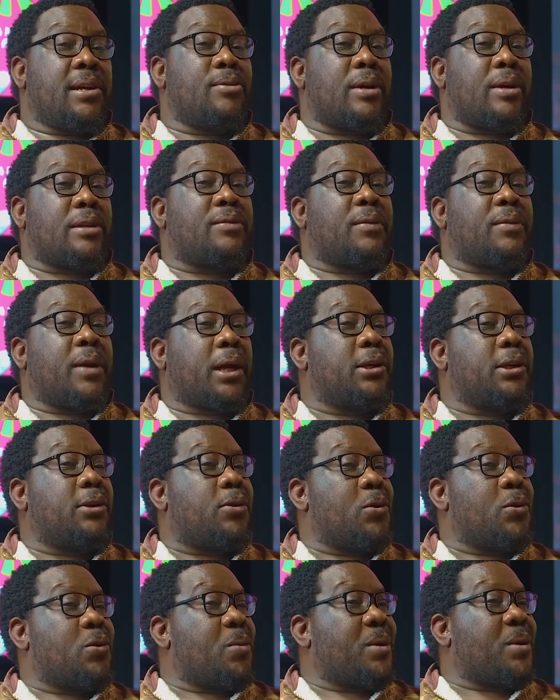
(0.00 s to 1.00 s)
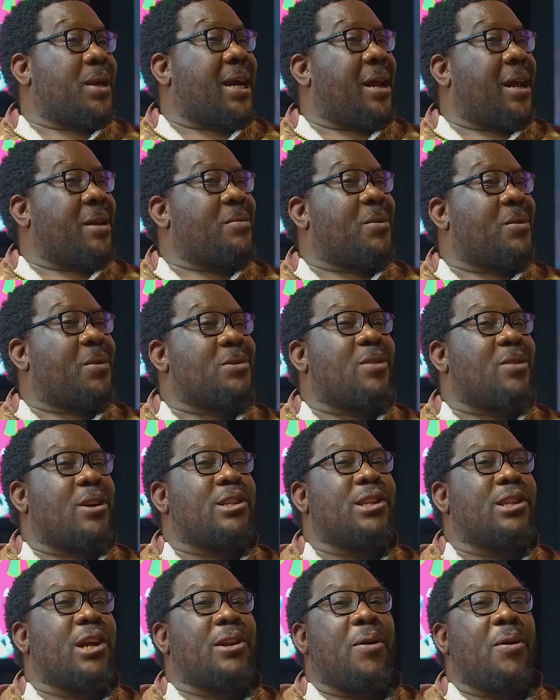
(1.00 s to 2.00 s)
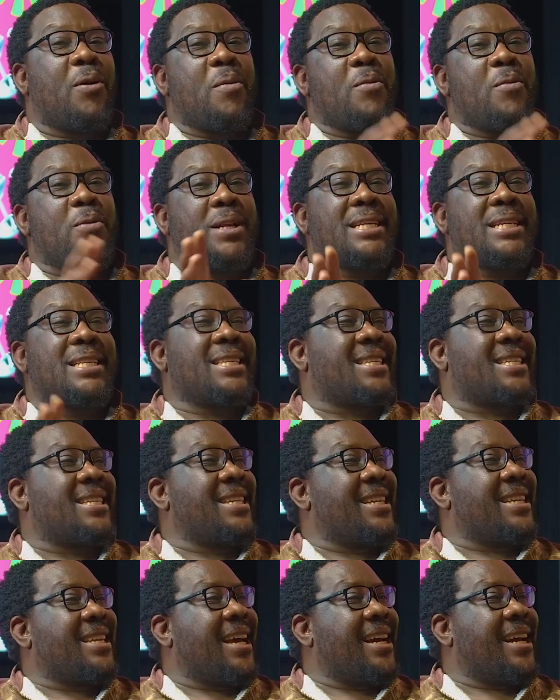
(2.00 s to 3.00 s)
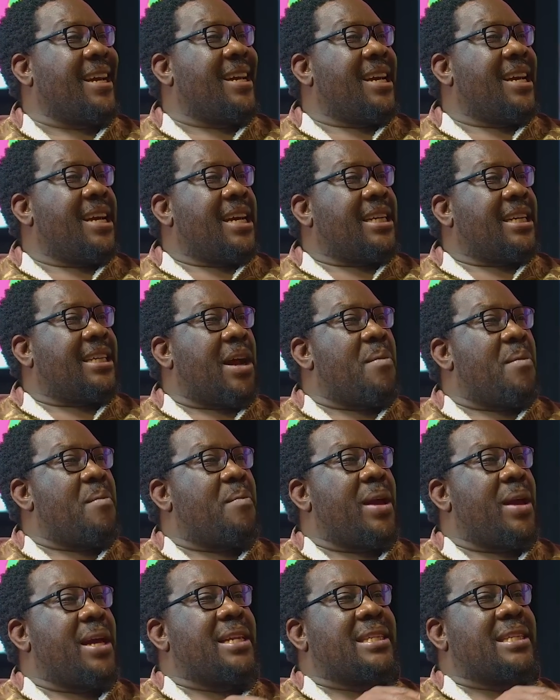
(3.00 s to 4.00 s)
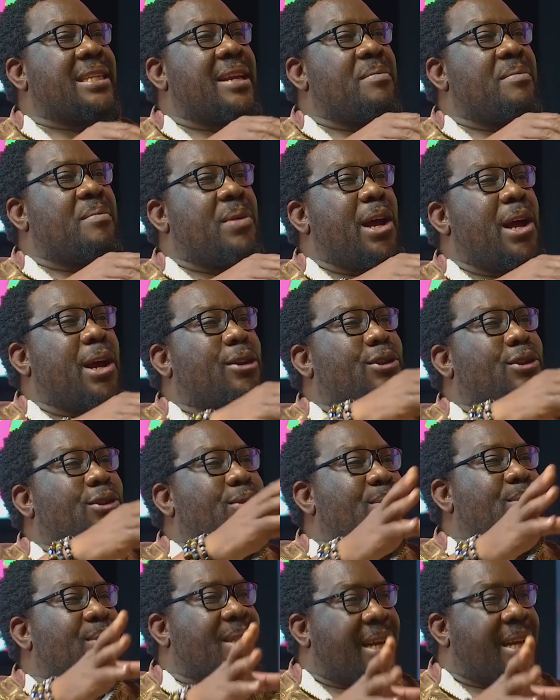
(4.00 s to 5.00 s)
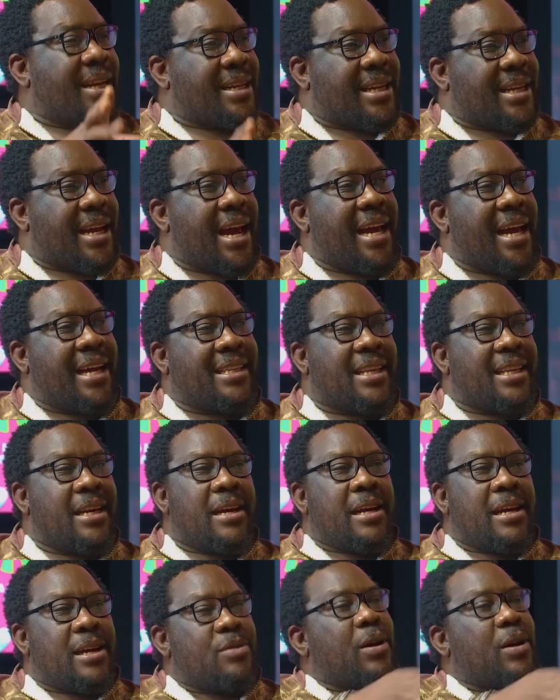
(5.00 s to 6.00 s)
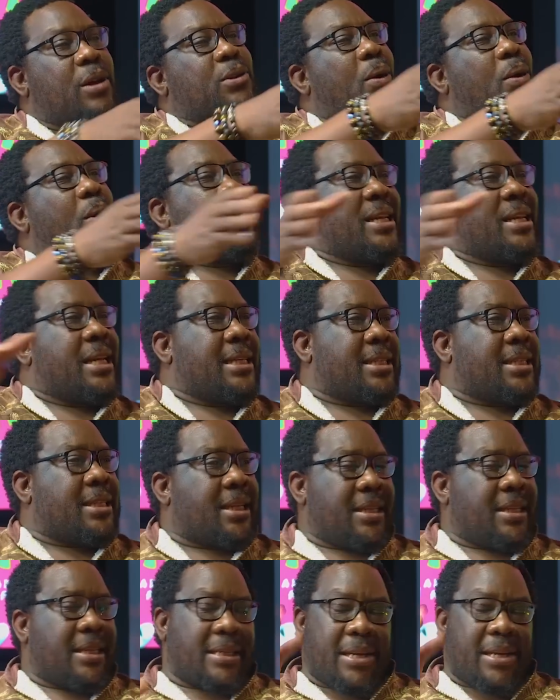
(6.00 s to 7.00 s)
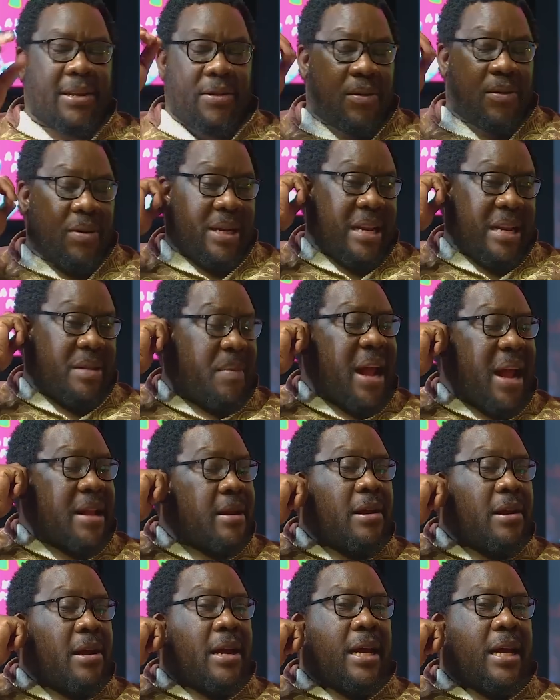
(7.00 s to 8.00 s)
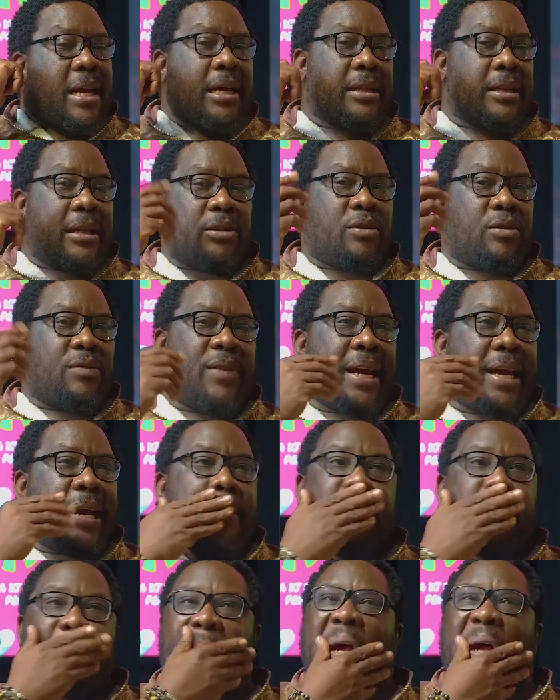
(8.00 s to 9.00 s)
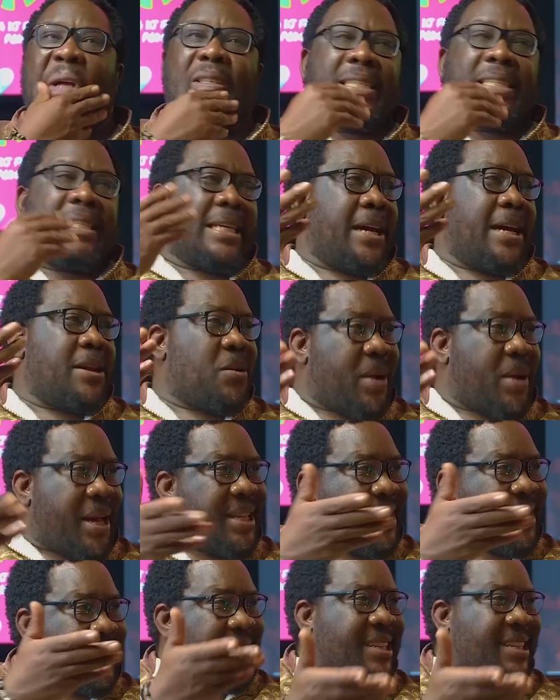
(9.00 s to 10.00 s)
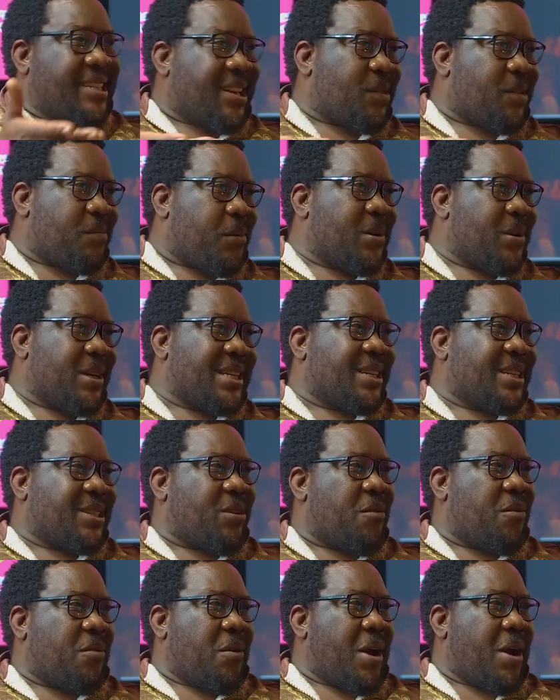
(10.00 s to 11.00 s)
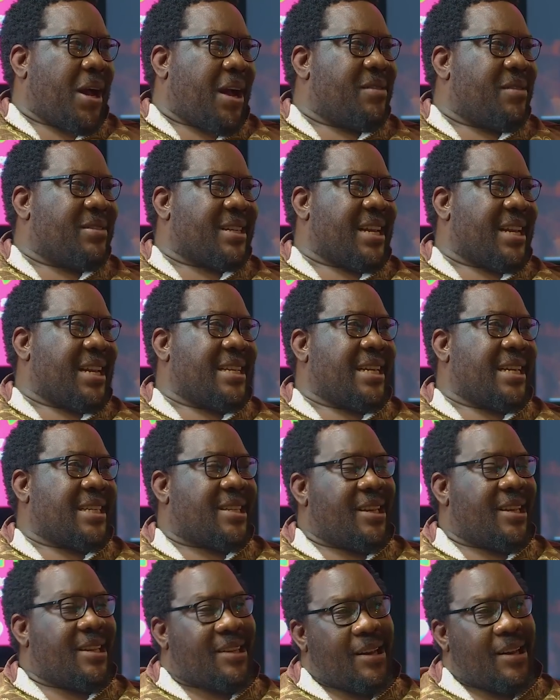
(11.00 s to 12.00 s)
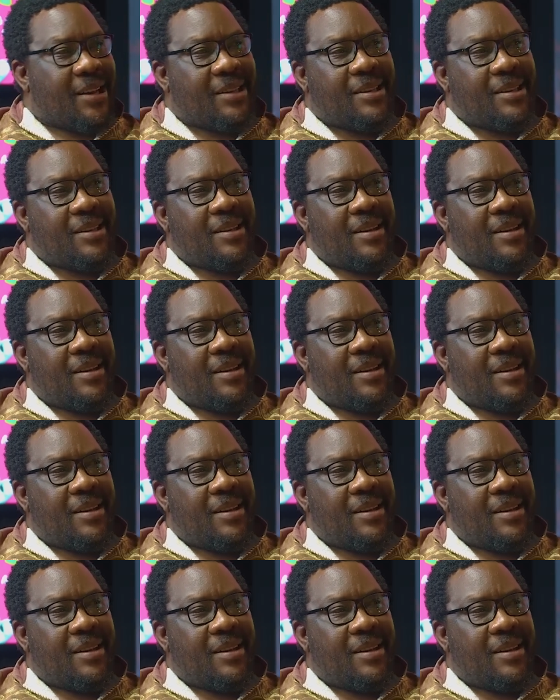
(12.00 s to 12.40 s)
very economical, because we didn't see the champagnes and black suits and ties. It was on the streets and all that. But it's very embarrassing. Anyway, that's the politics of our country and the status.